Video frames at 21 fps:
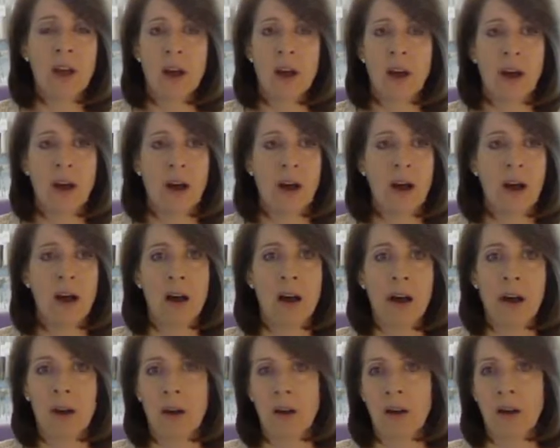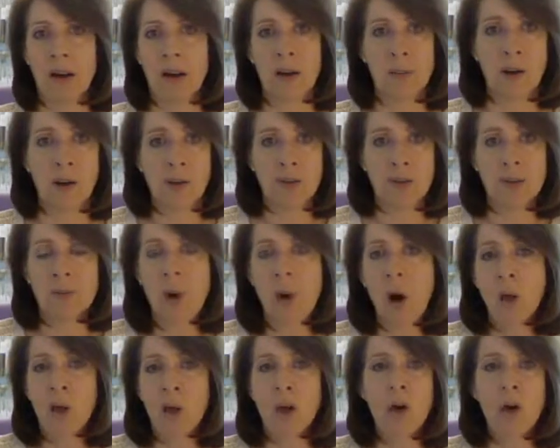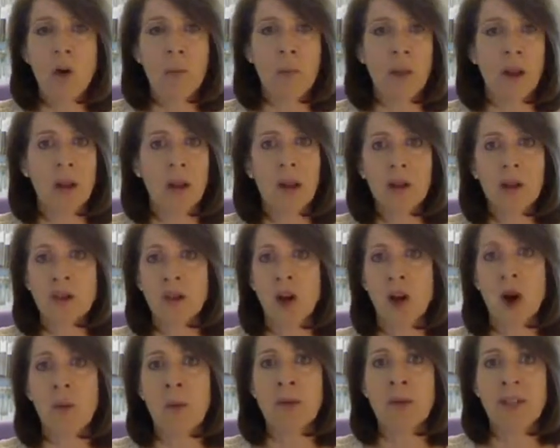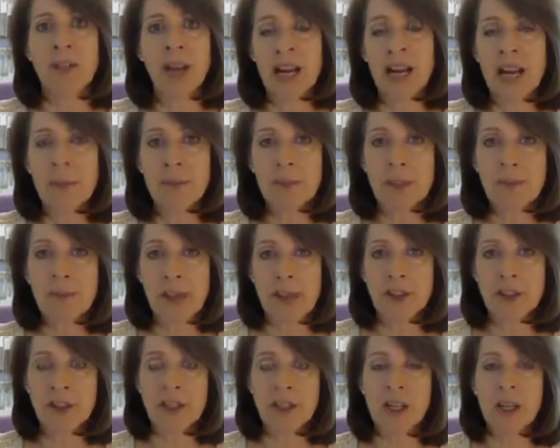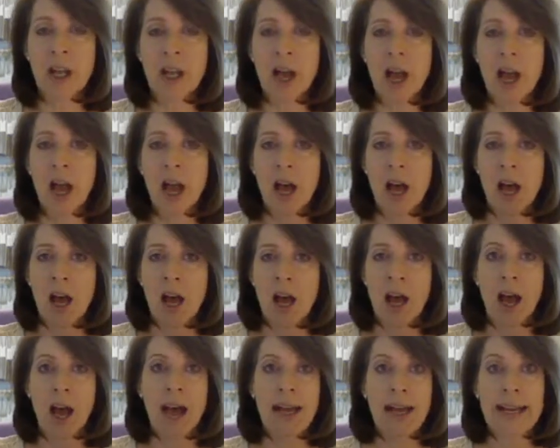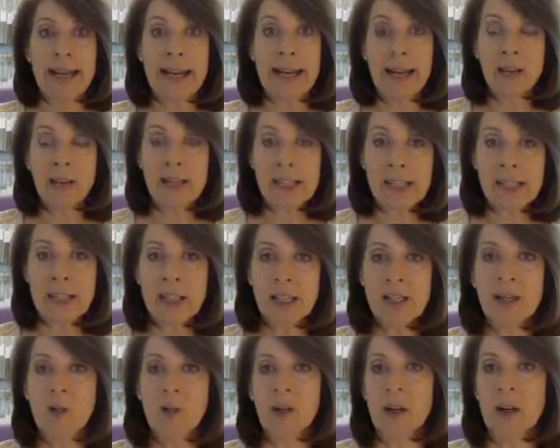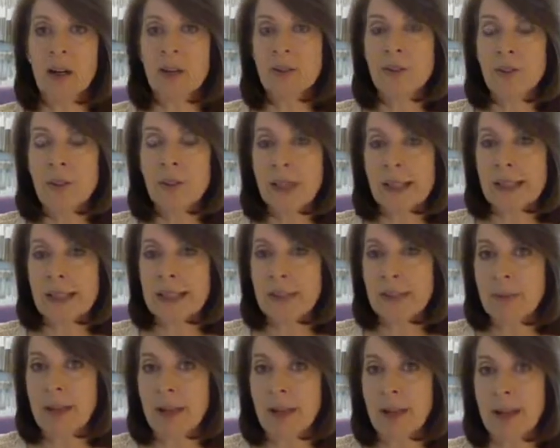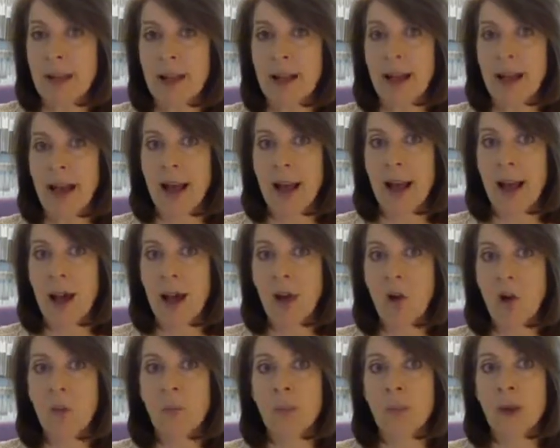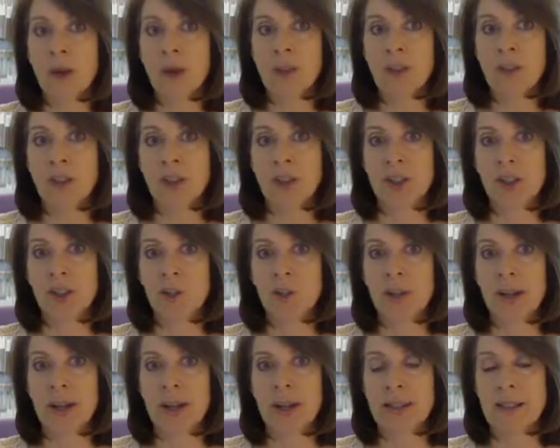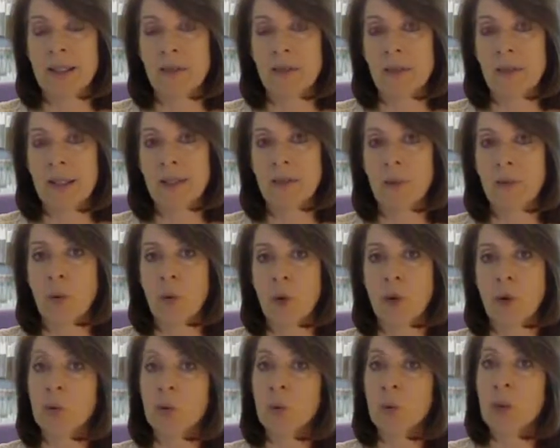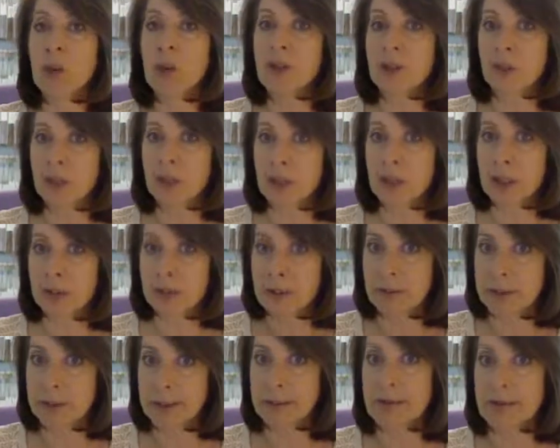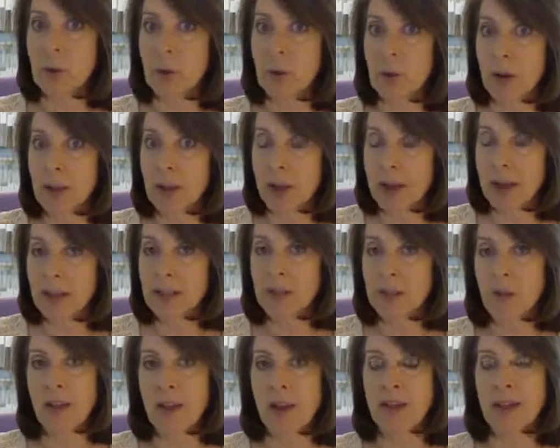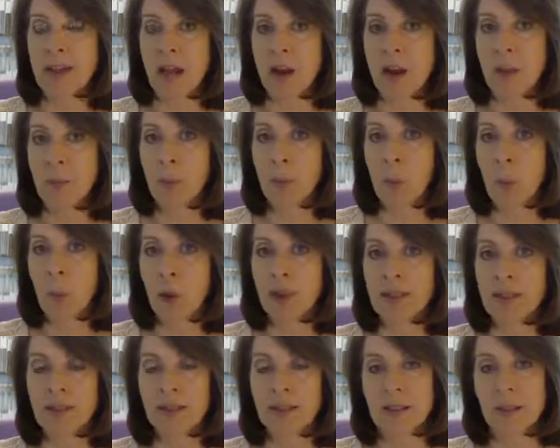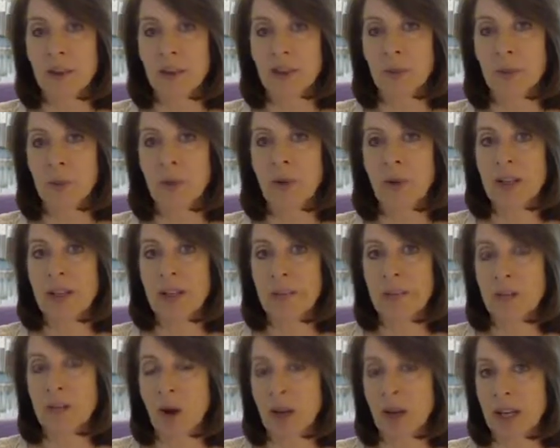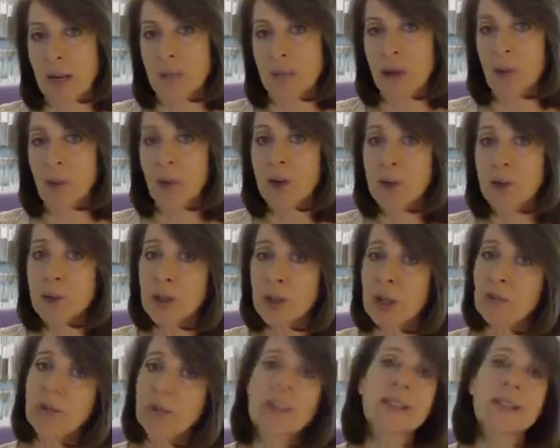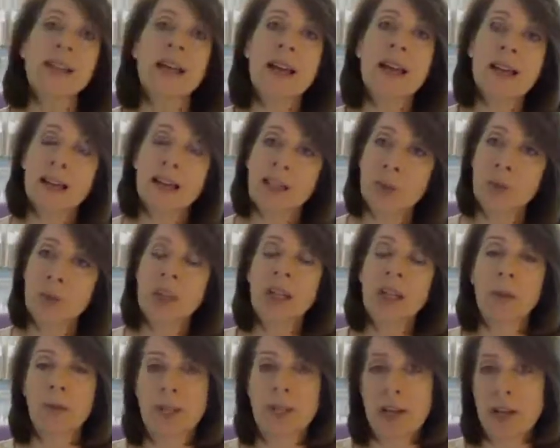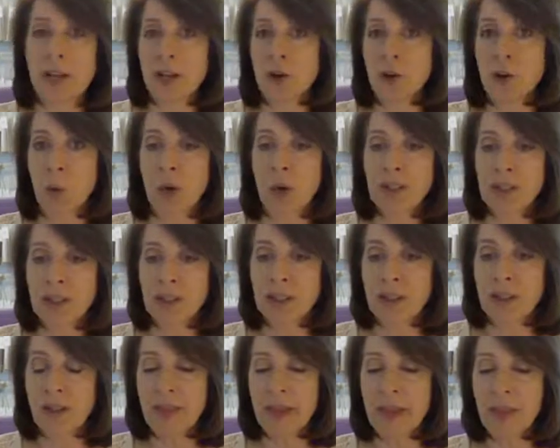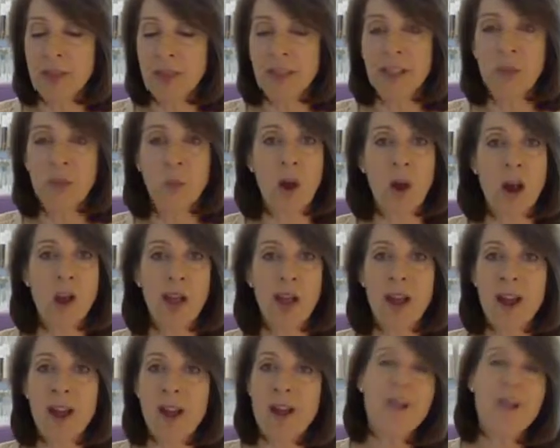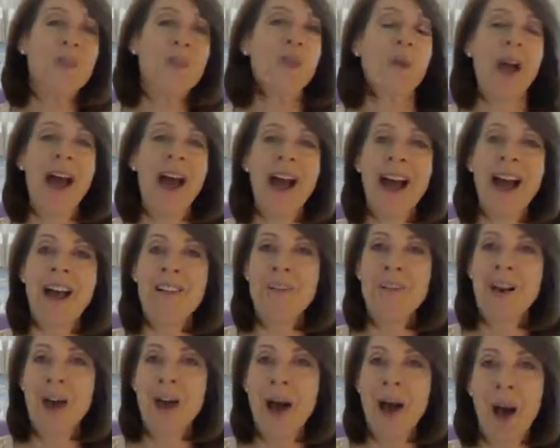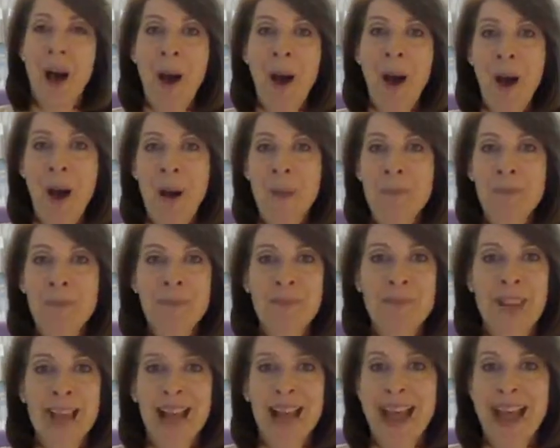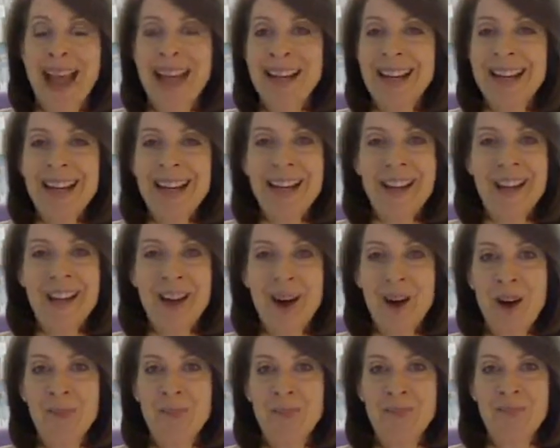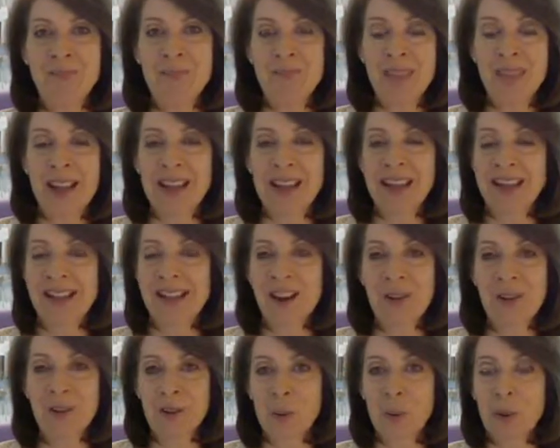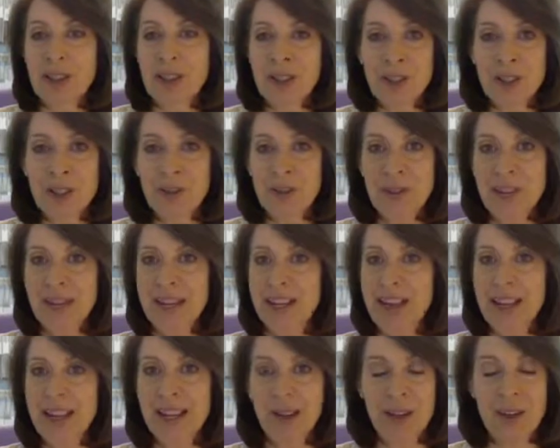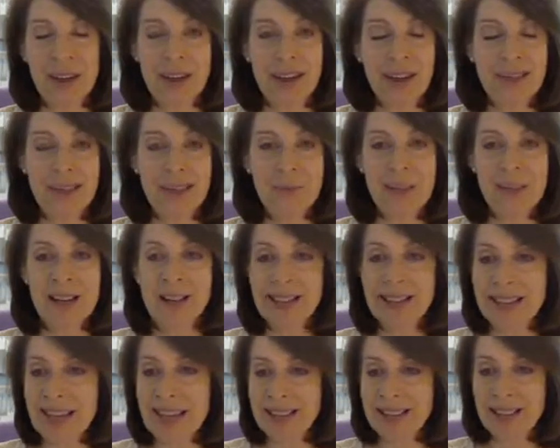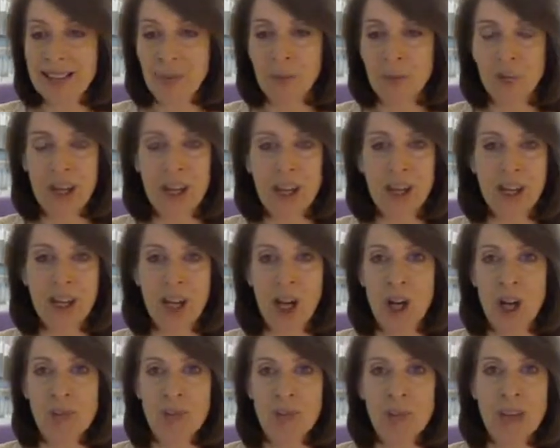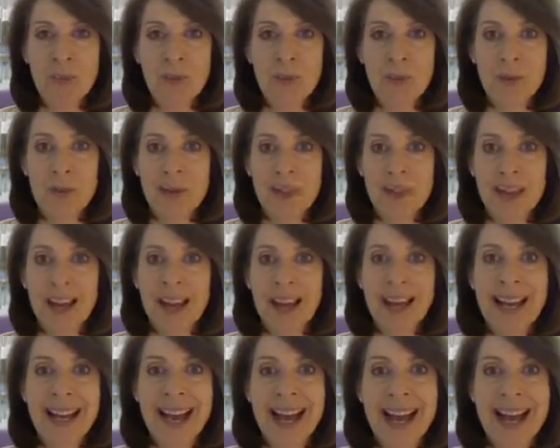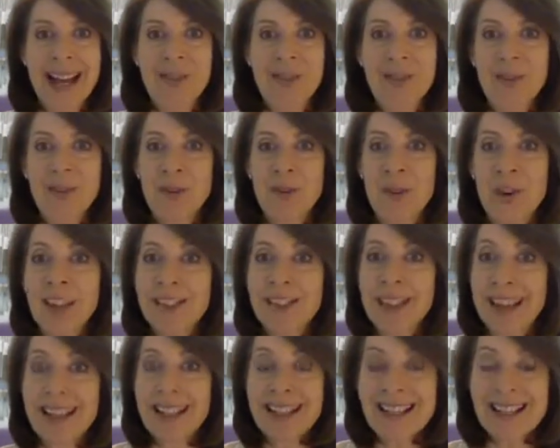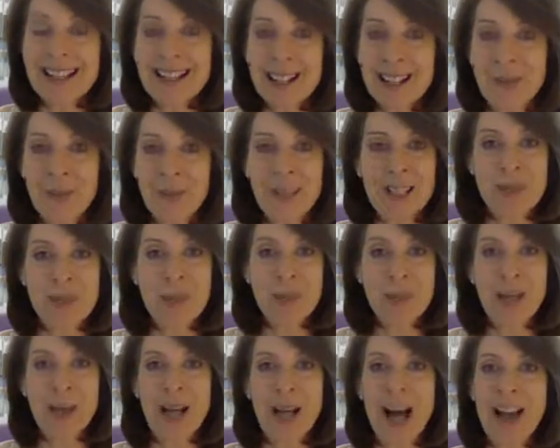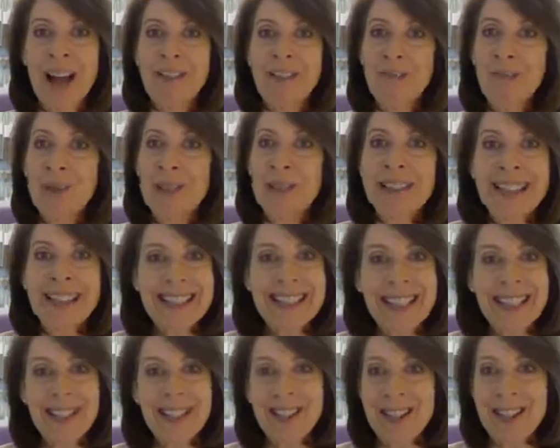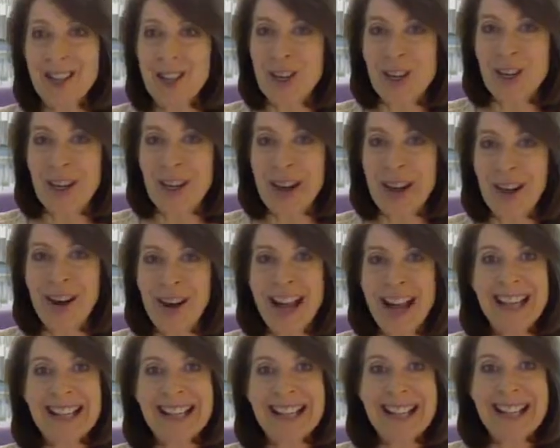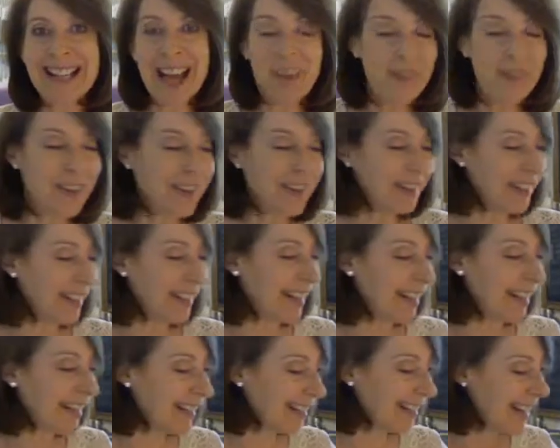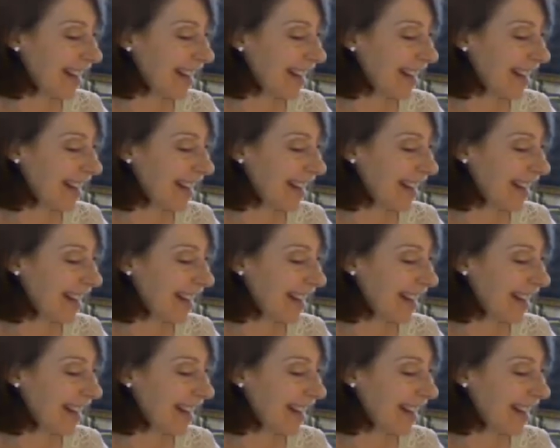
a small home, a large home, a giant McMansion, I guarantee you are underestimating how much to estimate for your window coverings, okay? So that's an important discussion. We're going to be talking about window coverings. Next week, I'll be taking your questions on those as well. If you have any other questions for today, you can get them in. Sounds like we've kind of covered them for the day. If you've liked this Facebook Live, please give us a share, and definitely